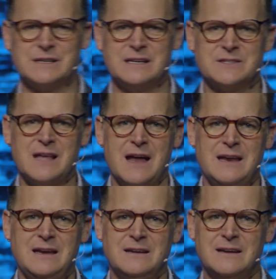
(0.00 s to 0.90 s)
is that
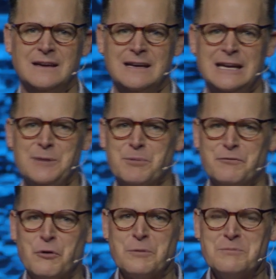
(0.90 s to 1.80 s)
he
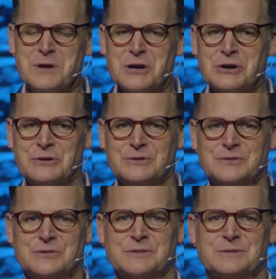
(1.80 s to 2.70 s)
performed
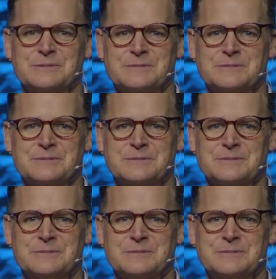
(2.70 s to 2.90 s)
miracles.